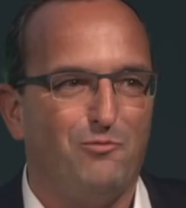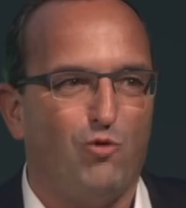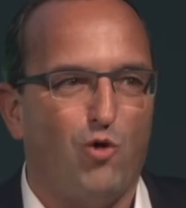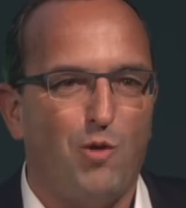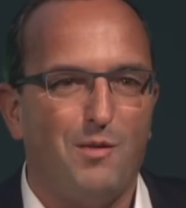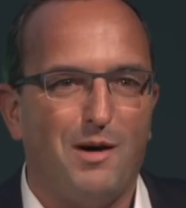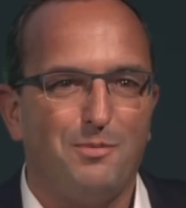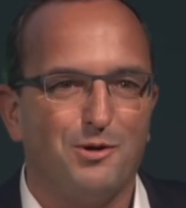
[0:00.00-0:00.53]

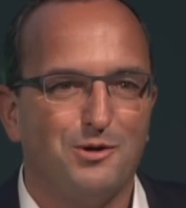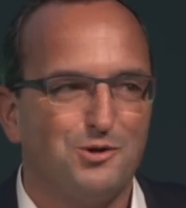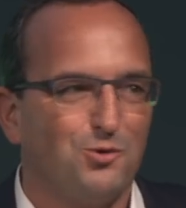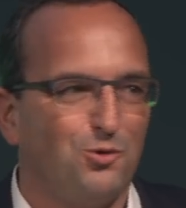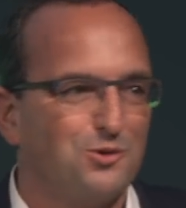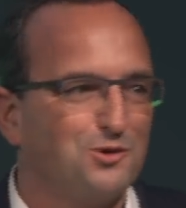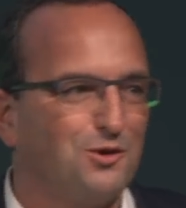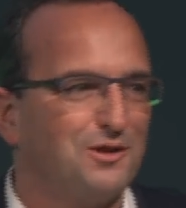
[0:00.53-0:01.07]
warm-up and to
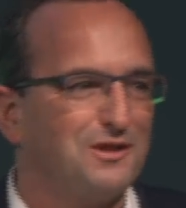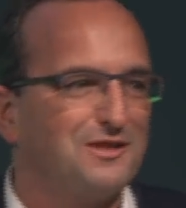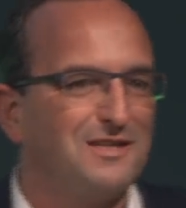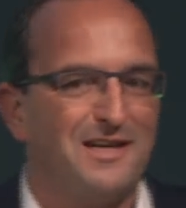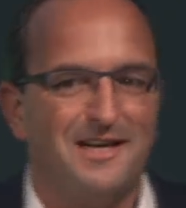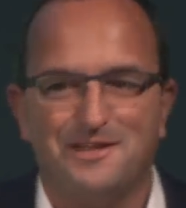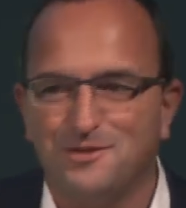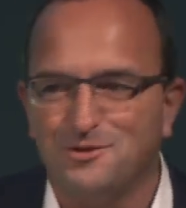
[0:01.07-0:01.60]
also
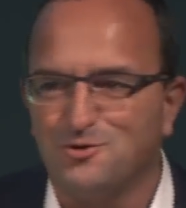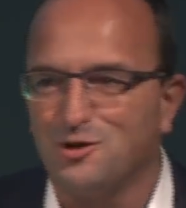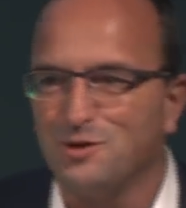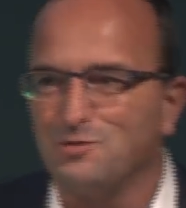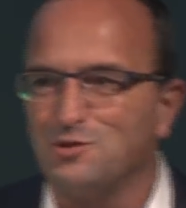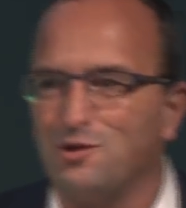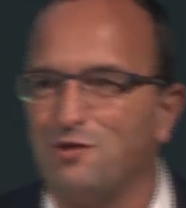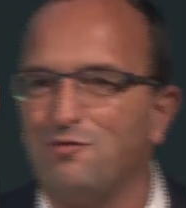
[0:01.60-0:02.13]
understand in
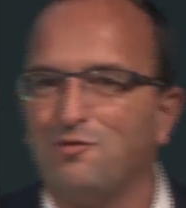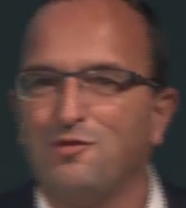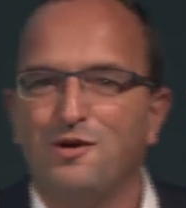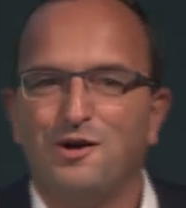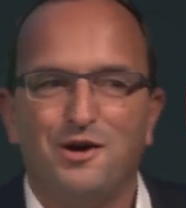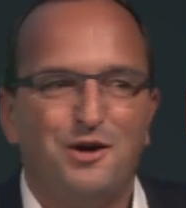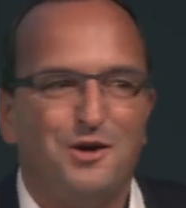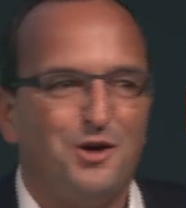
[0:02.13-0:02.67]
terms of,
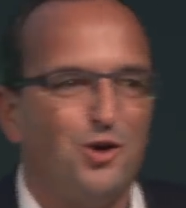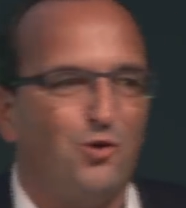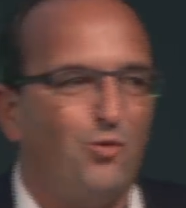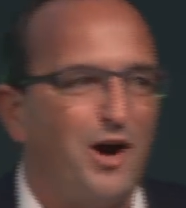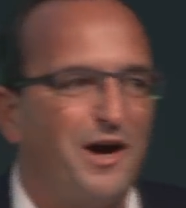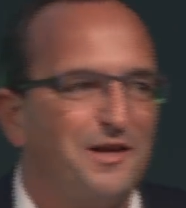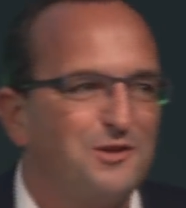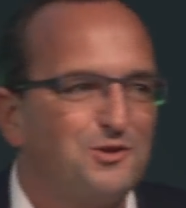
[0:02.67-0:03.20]

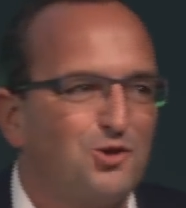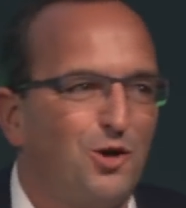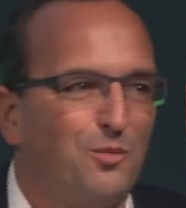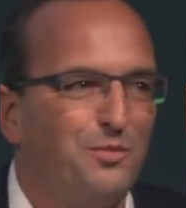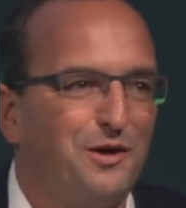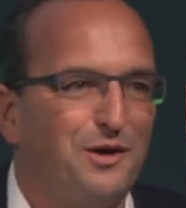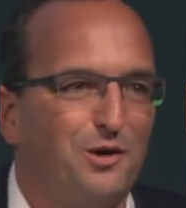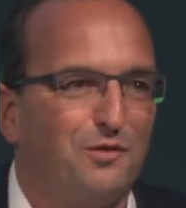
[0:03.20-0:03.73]
why this
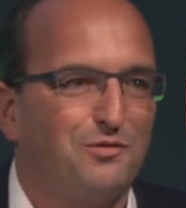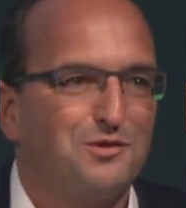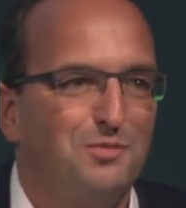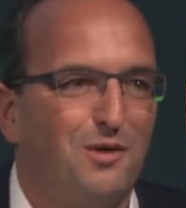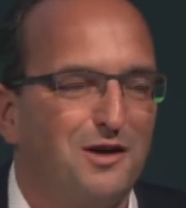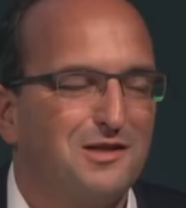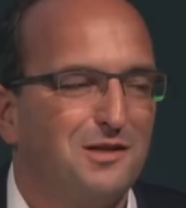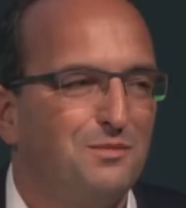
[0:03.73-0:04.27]
topic of
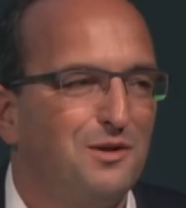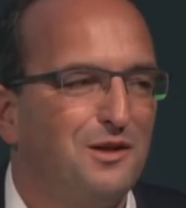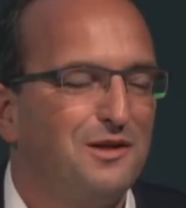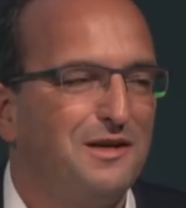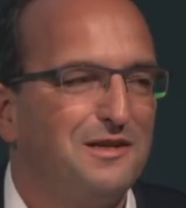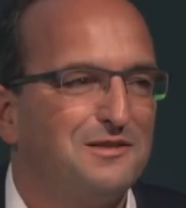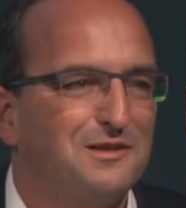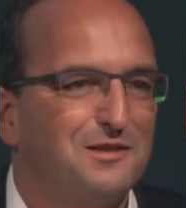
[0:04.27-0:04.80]
smarter
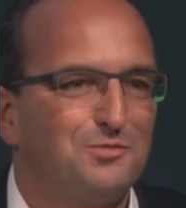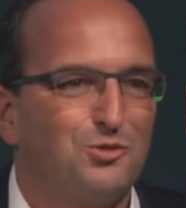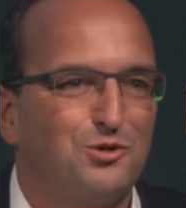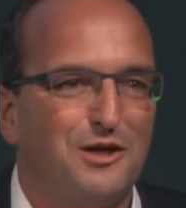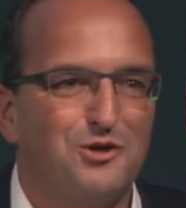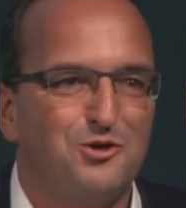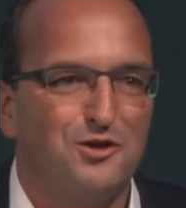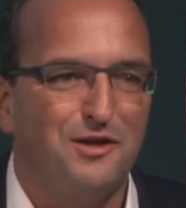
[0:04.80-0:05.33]
buildings is
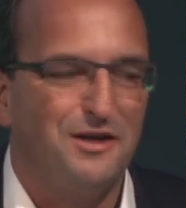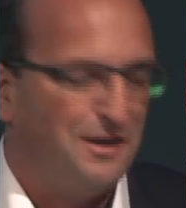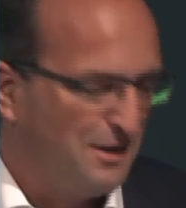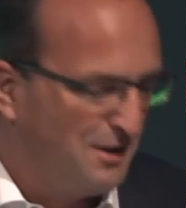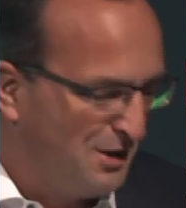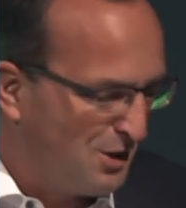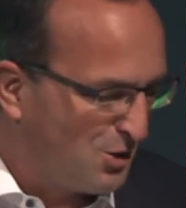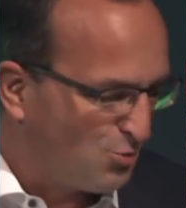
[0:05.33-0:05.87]
potentially
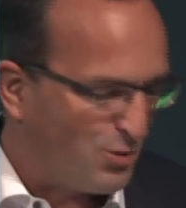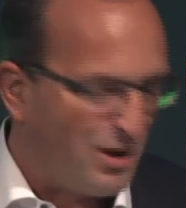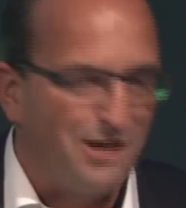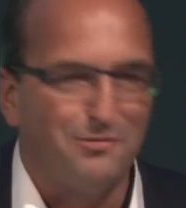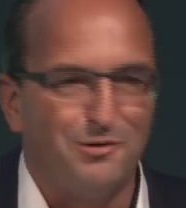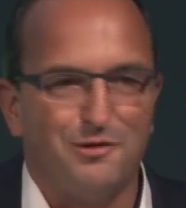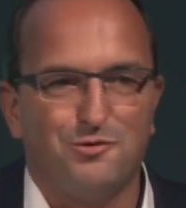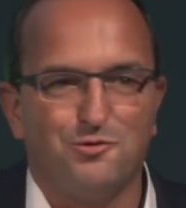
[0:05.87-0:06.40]

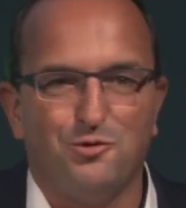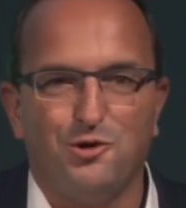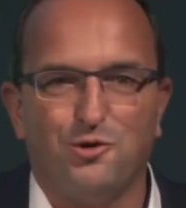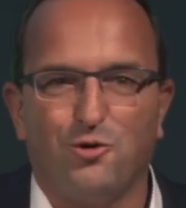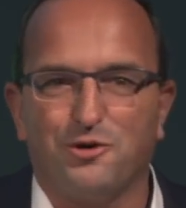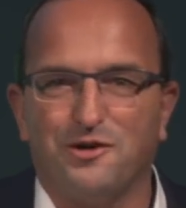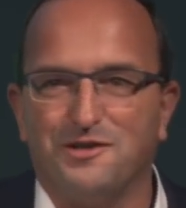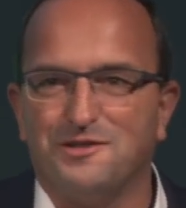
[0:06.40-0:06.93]
relevant to the
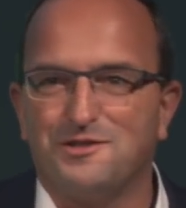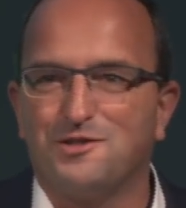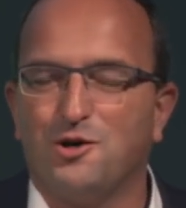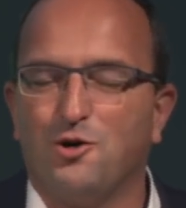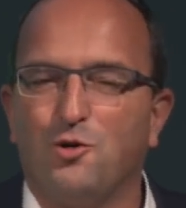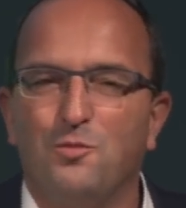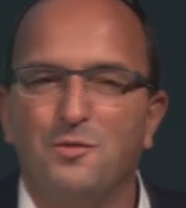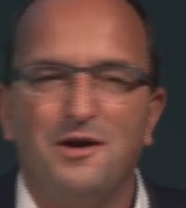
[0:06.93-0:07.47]
audience.
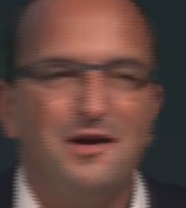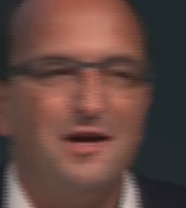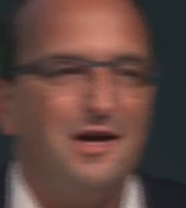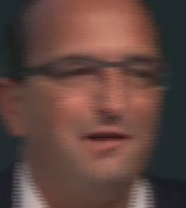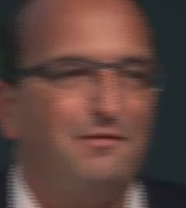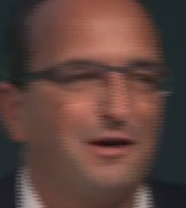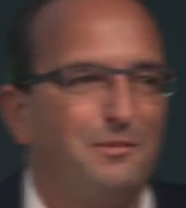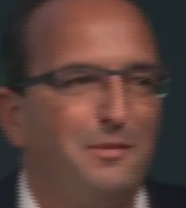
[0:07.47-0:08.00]
So
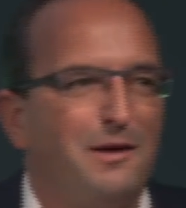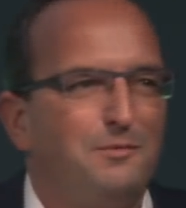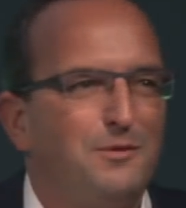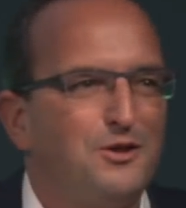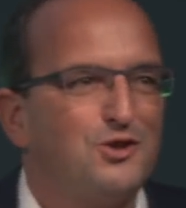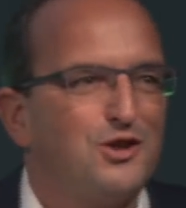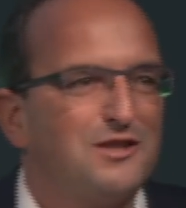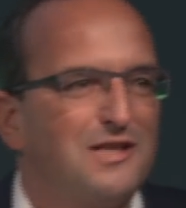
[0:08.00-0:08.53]
if I could
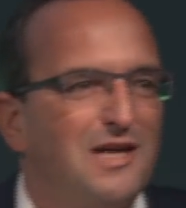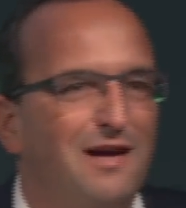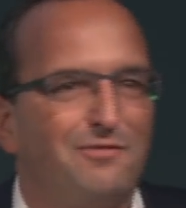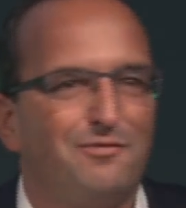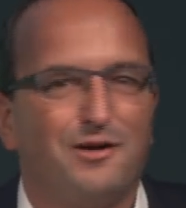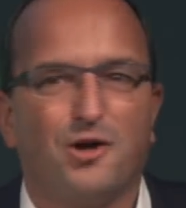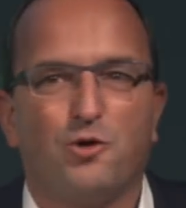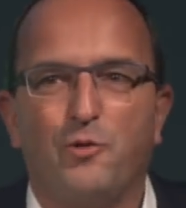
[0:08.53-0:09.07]
maybe just have
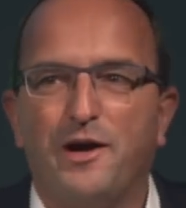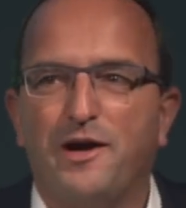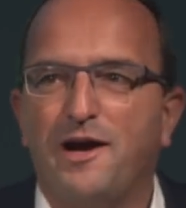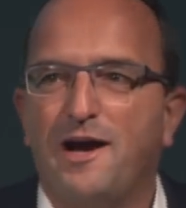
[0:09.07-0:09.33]
a quick